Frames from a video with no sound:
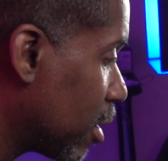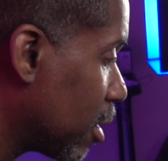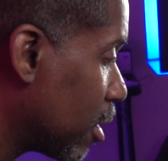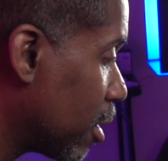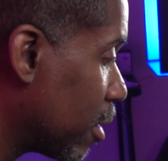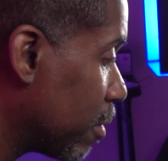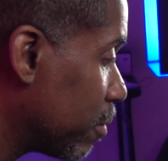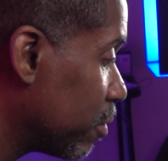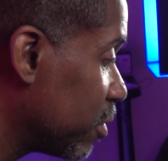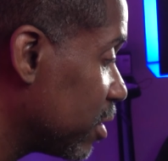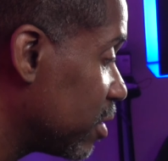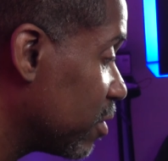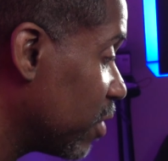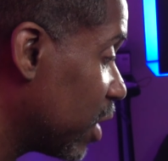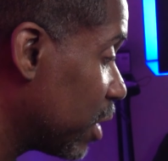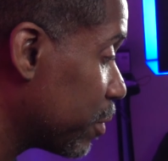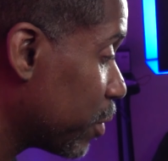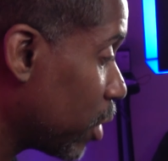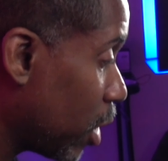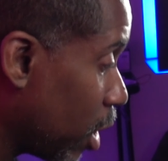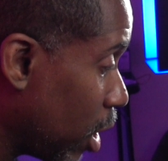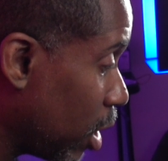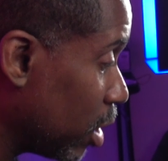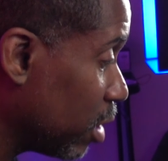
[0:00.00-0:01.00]
Uh, we
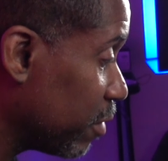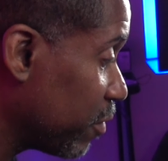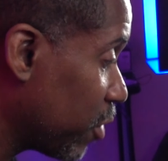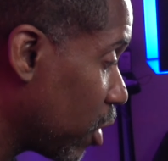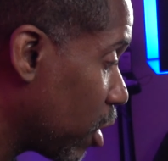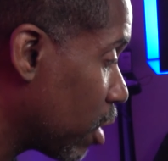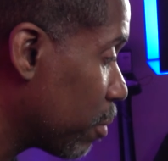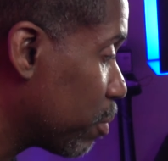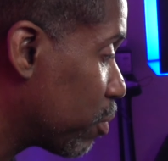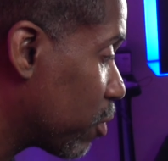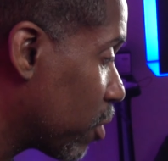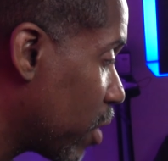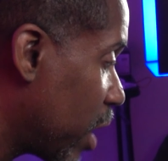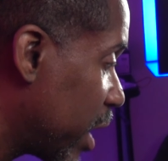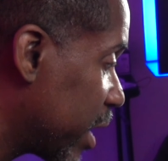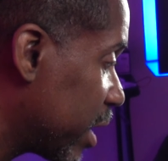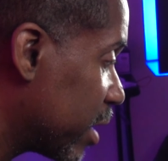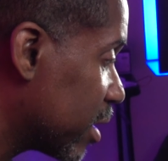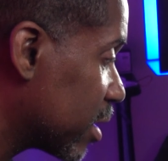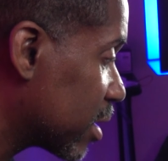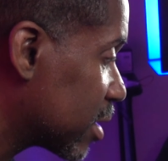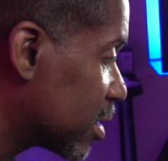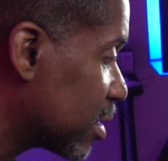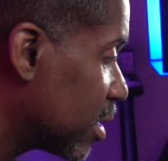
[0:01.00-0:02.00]
develop all of our
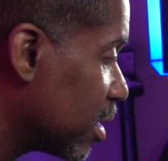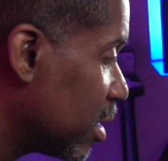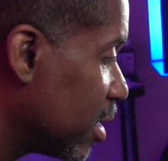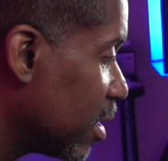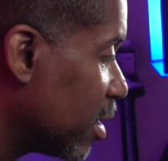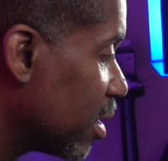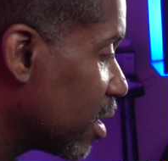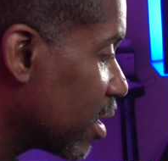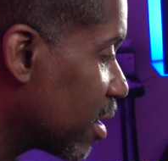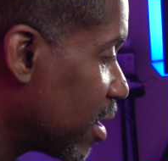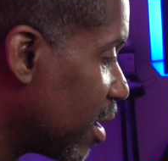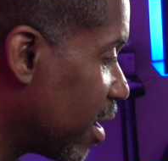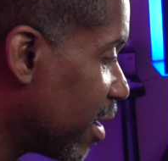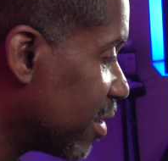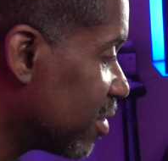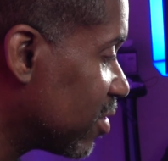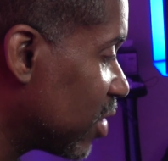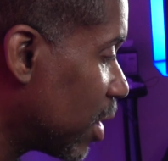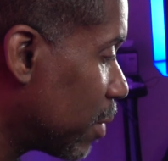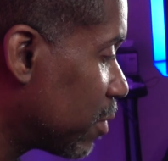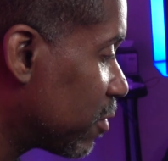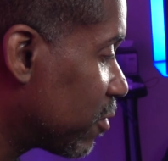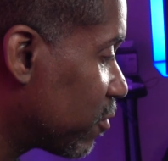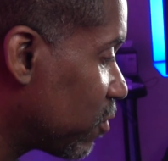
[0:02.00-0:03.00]
product
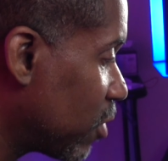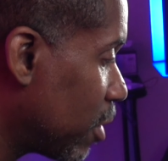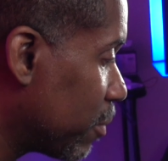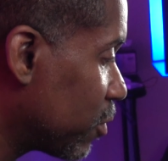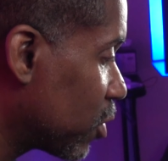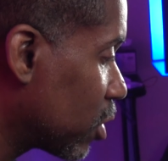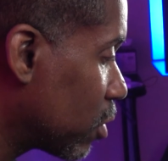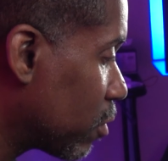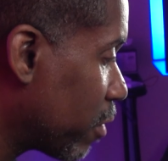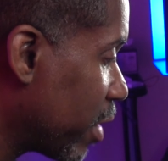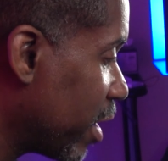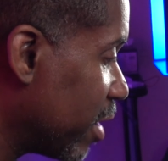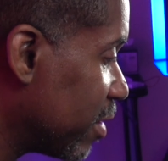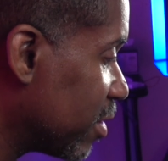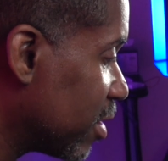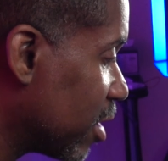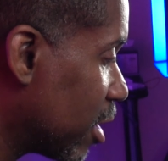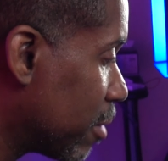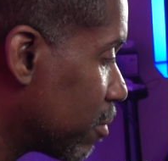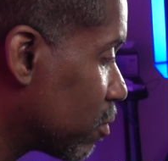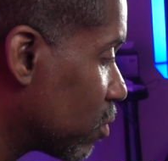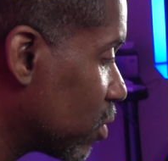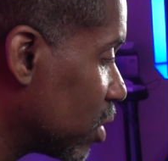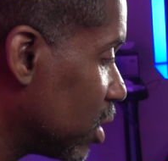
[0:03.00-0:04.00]
concepts from the ground
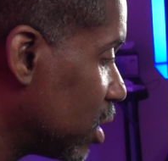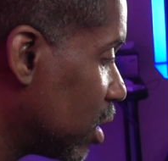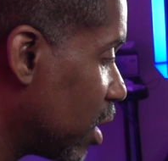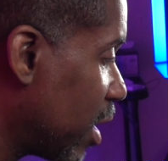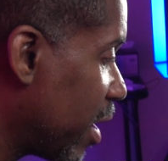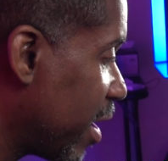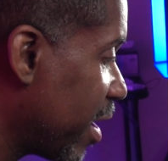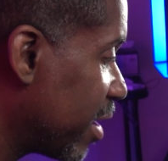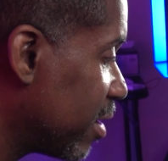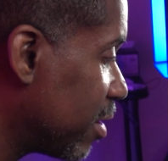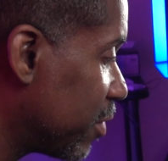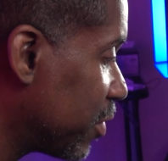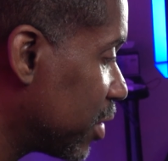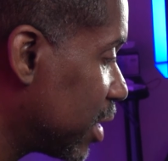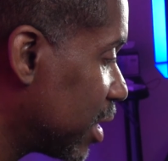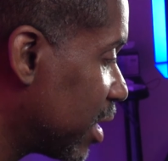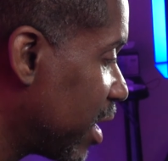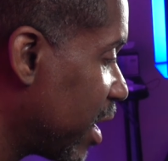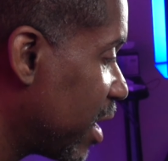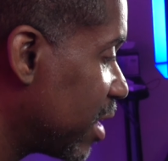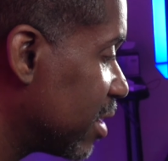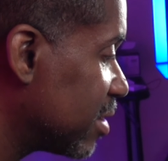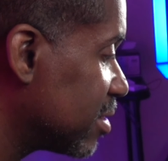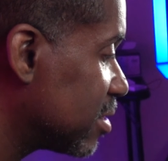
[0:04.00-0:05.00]
up, relying on the
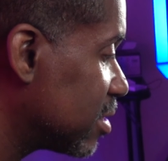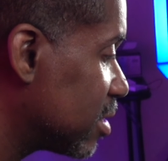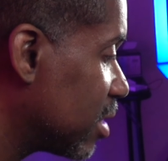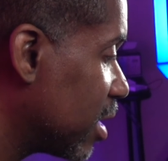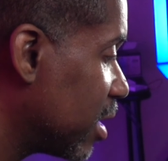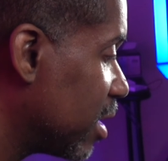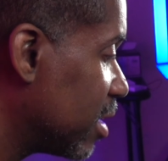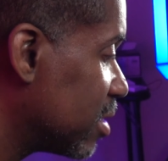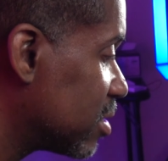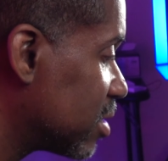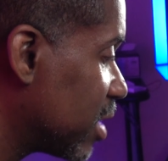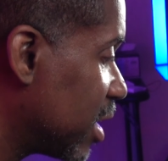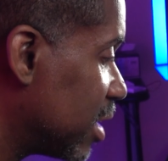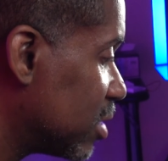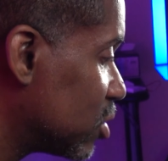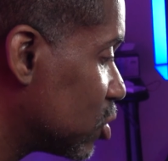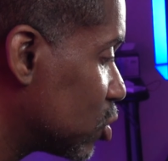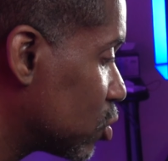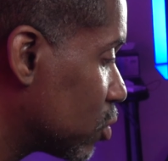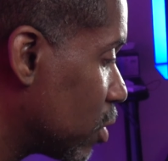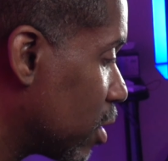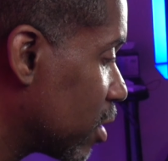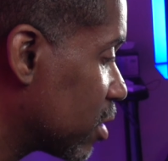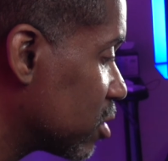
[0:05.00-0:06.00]
lightest, thinnest, and
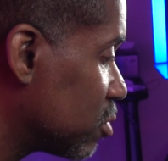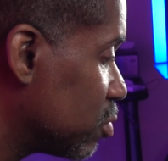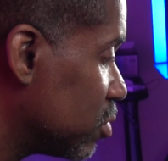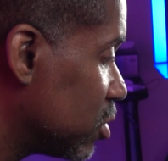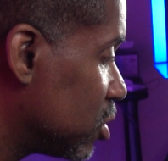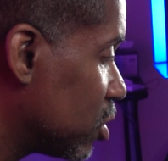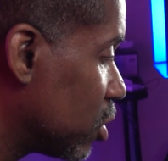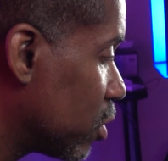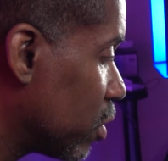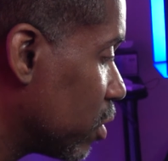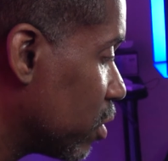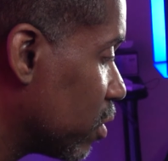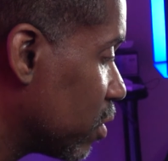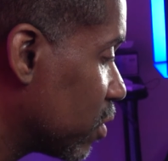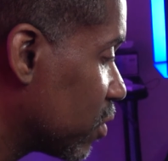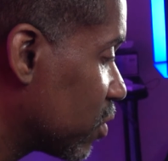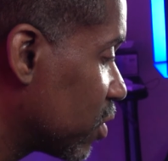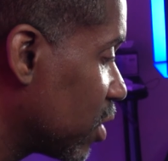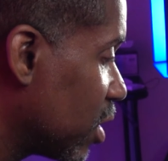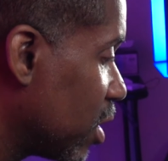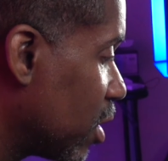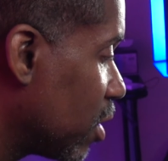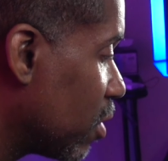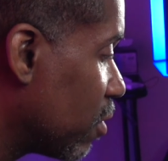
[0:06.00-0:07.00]
strongest materials
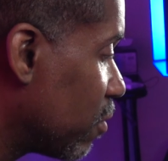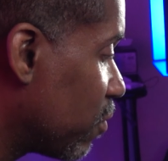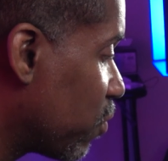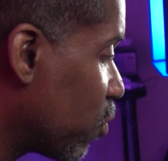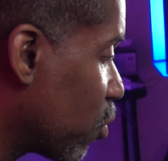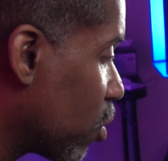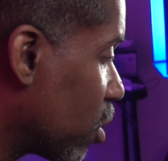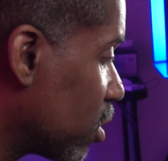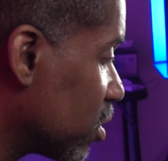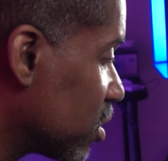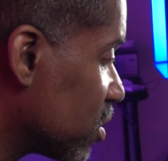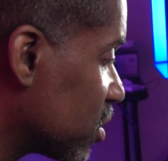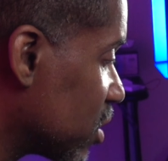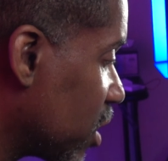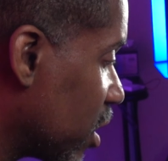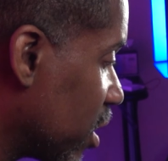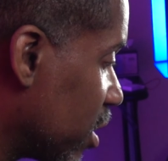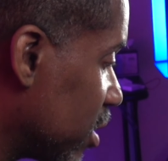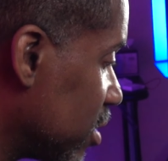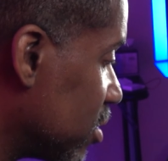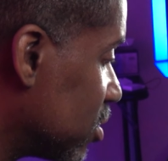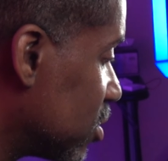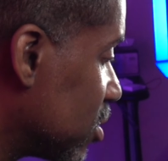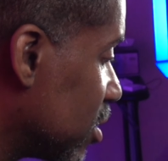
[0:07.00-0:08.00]
for our
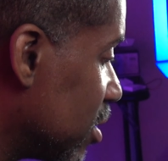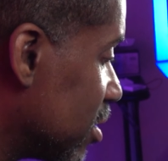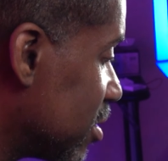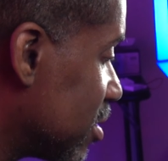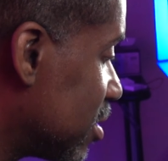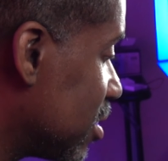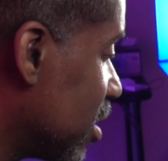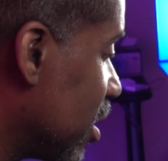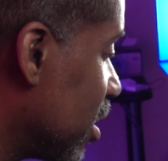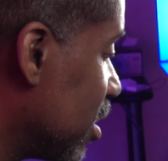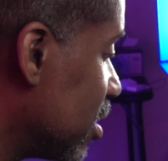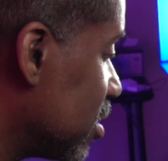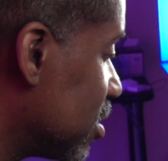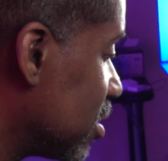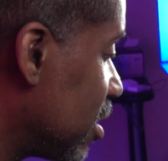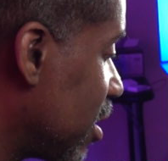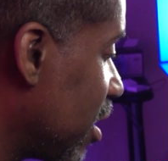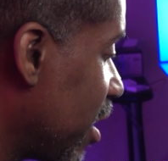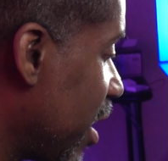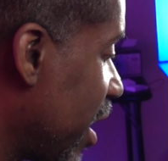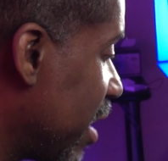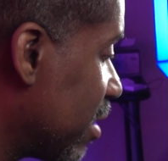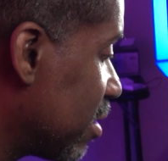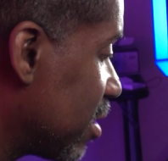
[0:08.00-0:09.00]
designs. And it says,
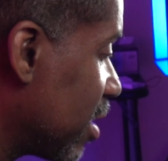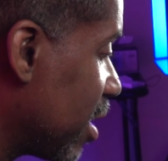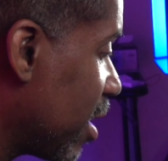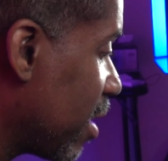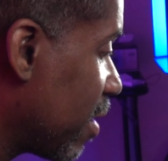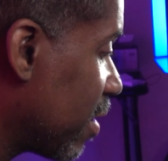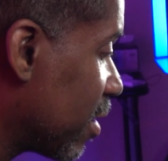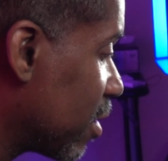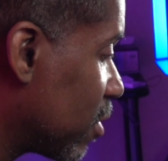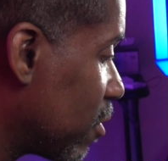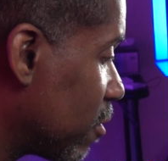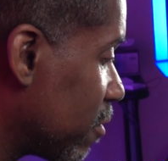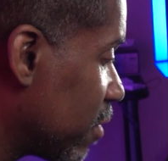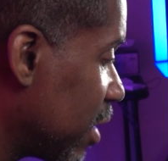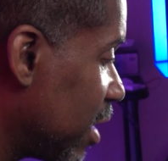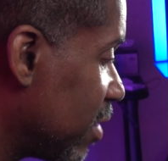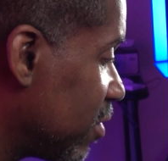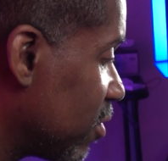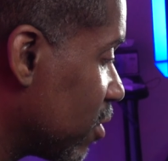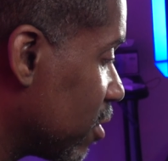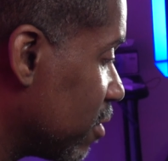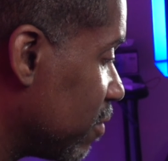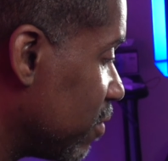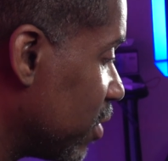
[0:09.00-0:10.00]
get out there and
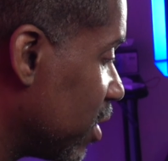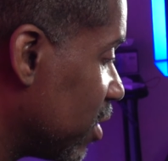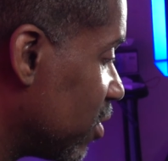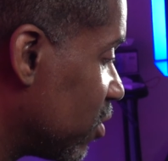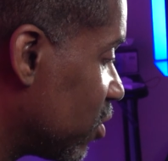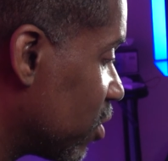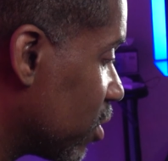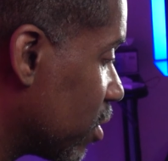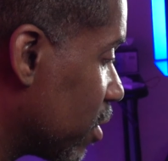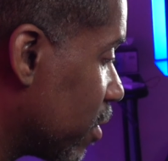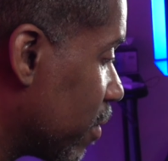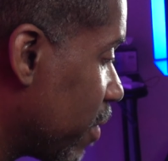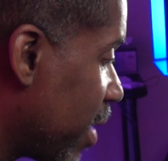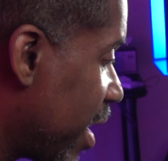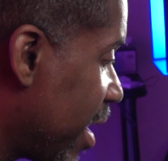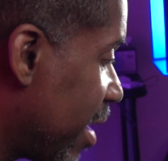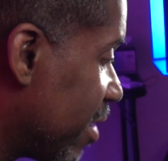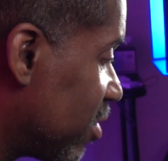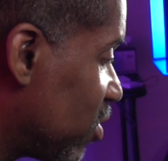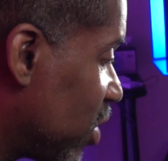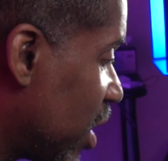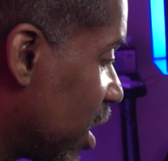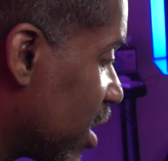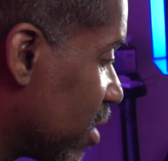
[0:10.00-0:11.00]
create your adventure,
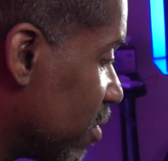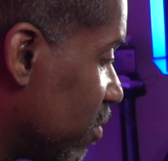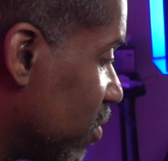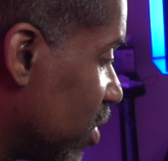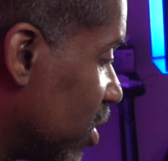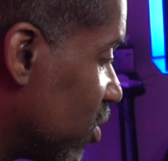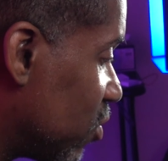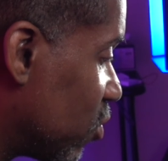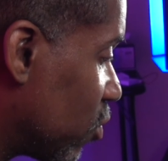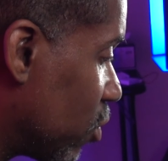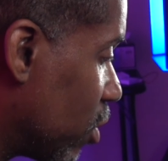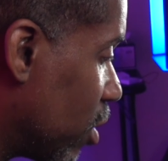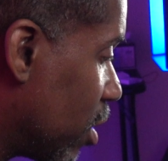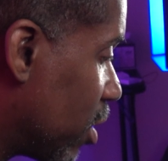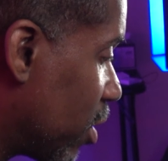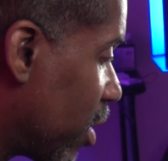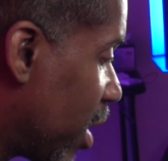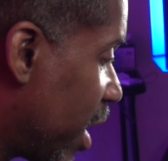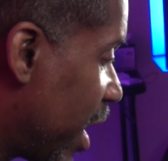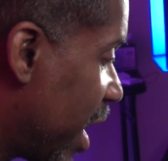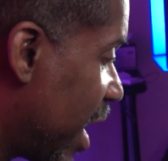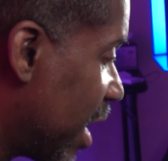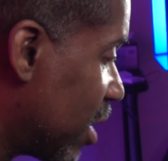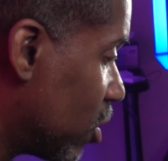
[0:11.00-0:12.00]
hashtag adventure on
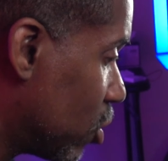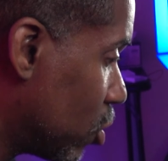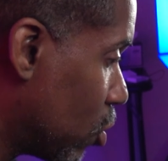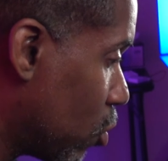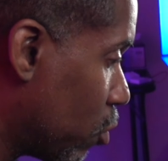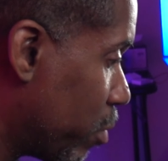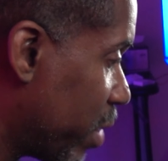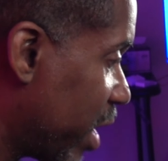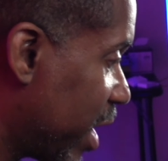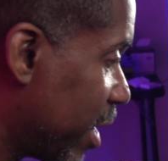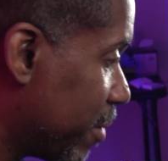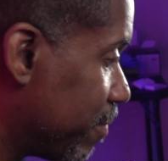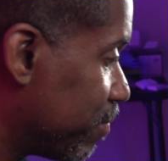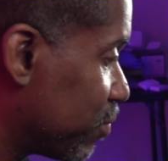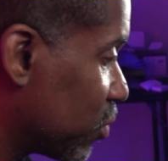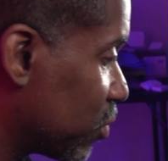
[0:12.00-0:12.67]
at Nomad.